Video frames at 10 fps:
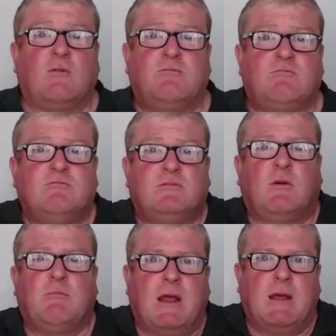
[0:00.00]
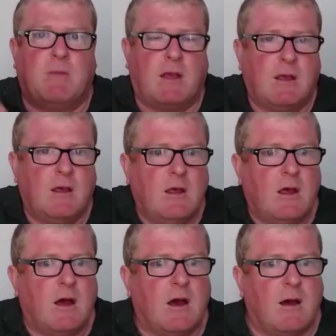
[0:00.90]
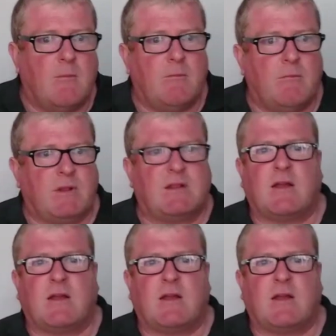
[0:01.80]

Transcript: so don't blame me. But